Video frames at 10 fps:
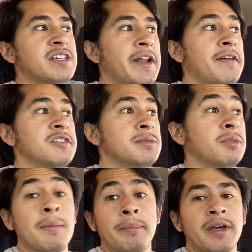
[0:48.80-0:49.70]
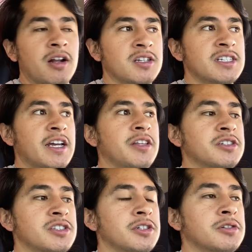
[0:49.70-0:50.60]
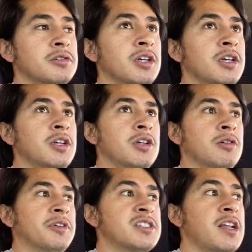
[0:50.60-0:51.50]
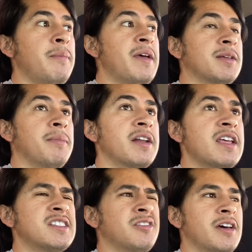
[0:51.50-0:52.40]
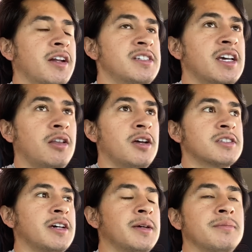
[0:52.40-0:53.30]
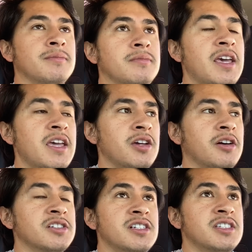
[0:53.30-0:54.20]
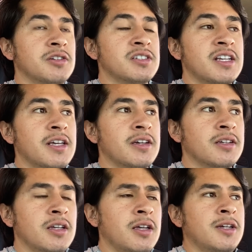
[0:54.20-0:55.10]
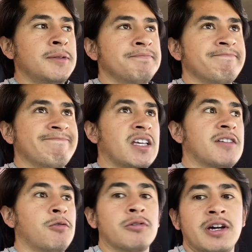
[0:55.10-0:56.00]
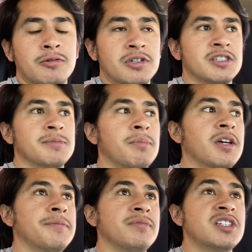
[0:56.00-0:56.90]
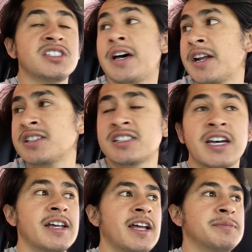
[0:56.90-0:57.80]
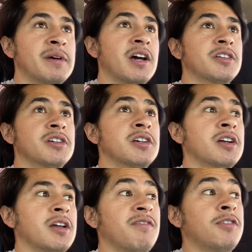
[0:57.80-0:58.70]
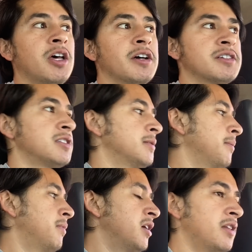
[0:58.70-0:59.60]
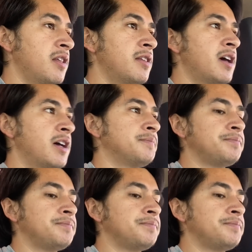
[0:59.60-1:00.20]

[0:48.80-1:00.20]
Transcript: kind of lumping it all together. So we're just gonna make the money. It's still not gonna take a long time. 8 yards should still take like 4 hours, but just not as tight as my other vlogs. But other than that,